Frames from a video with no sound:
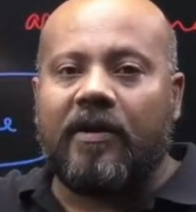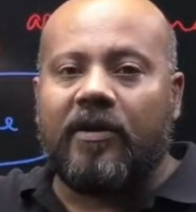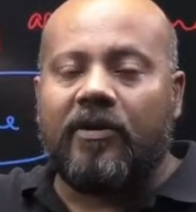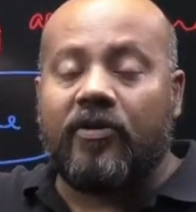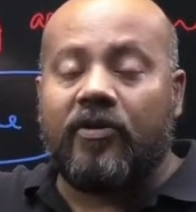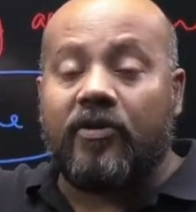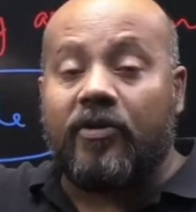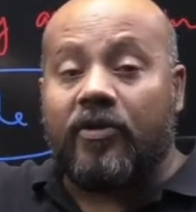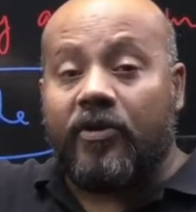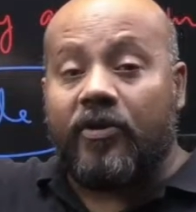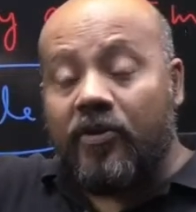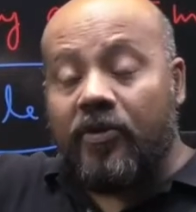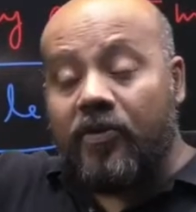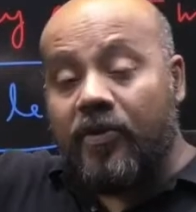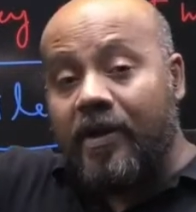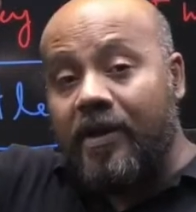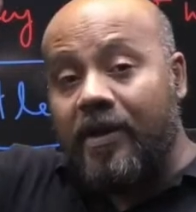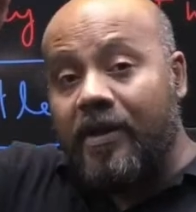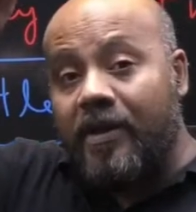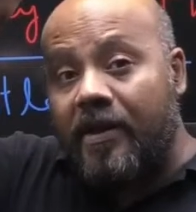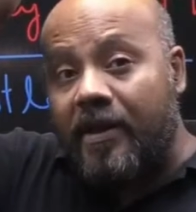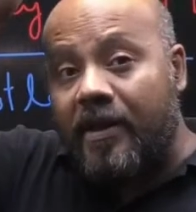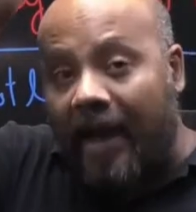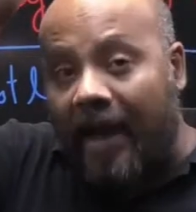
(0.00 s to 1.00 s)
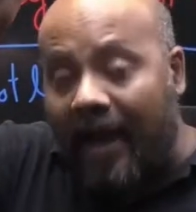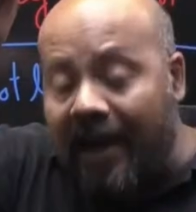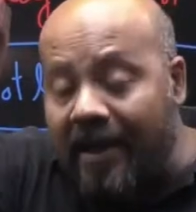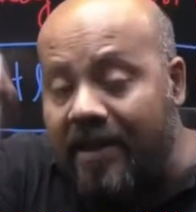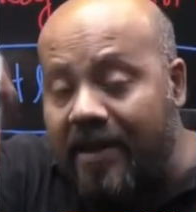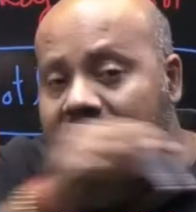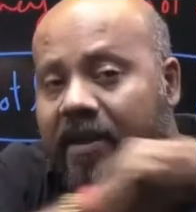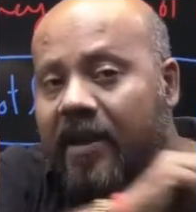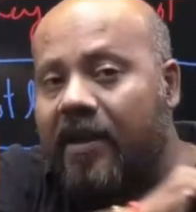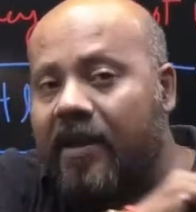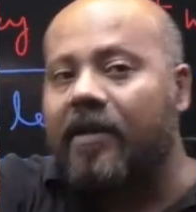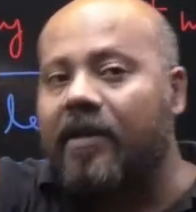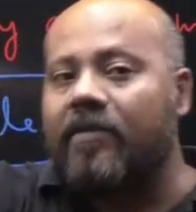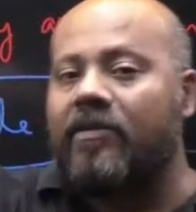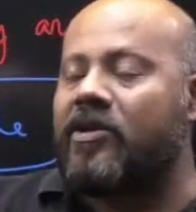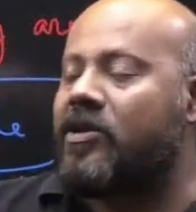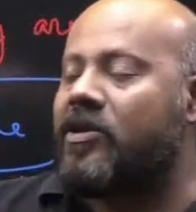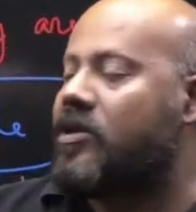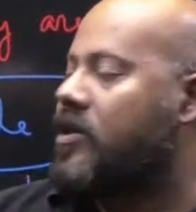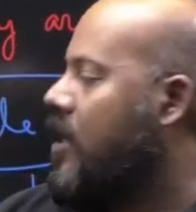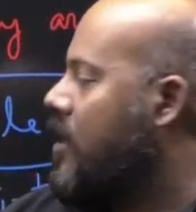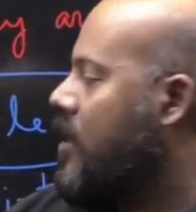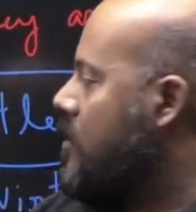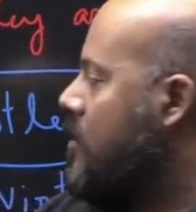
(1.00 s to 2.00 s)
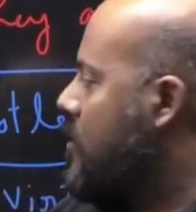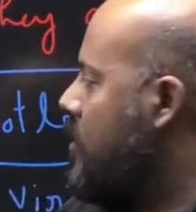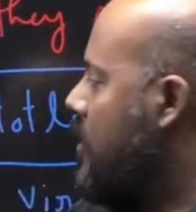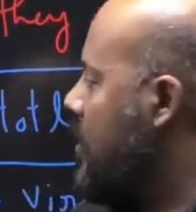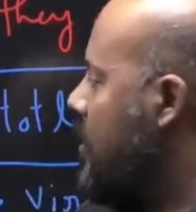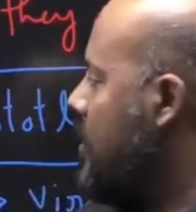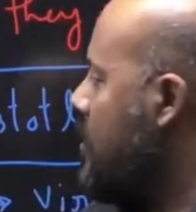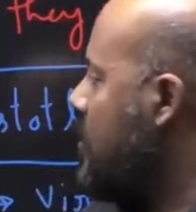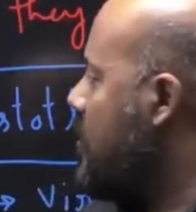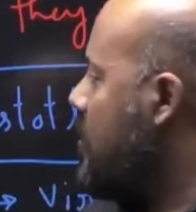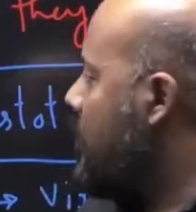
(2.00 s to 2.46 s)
So during that circumstances,